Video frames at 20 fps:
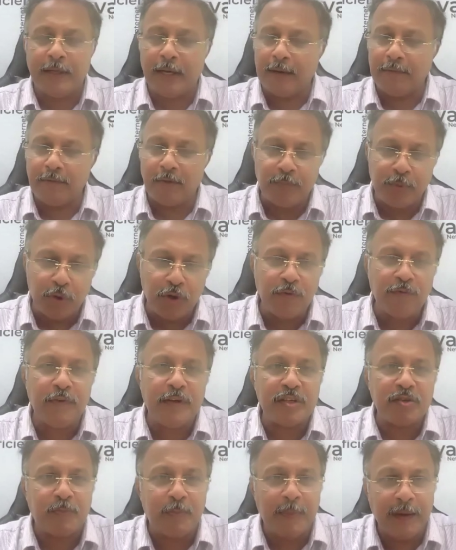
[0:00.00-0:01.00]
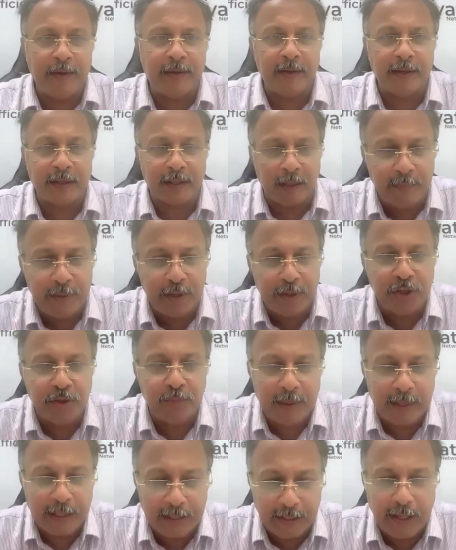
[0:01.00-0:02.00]
week I have a beautiful speaker coming
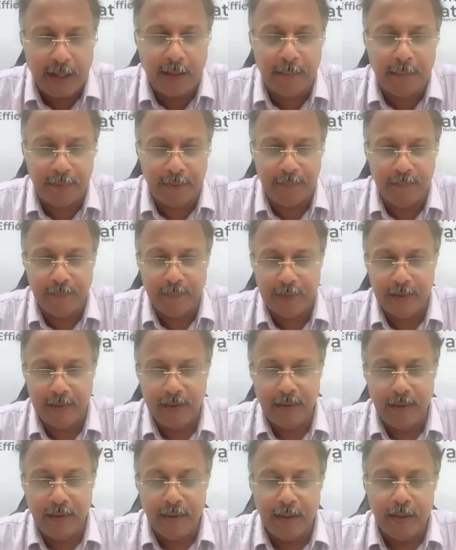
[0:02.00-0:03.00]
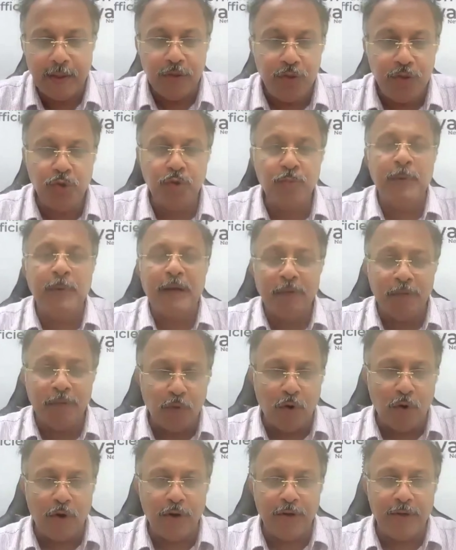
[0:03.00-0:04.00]
into my club. You may
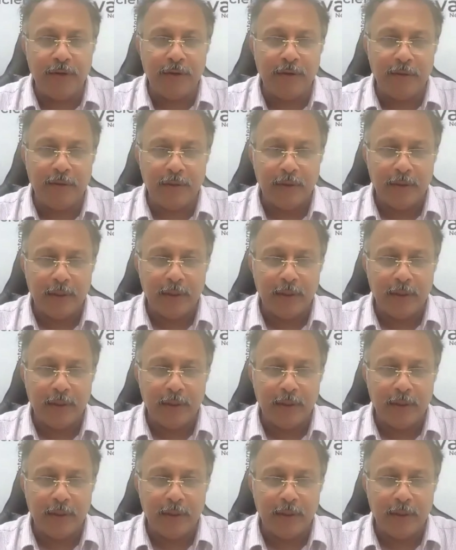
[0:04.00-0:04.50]
want